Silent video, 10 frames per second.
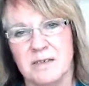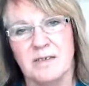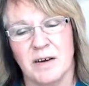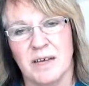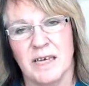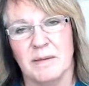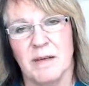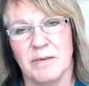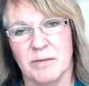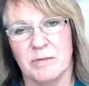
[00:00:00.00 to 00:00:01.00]
you've got to
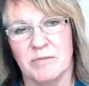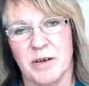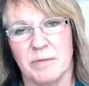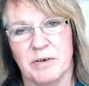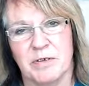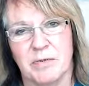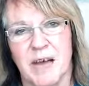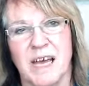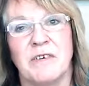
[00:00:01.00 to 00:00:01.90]
keep that room temperature right.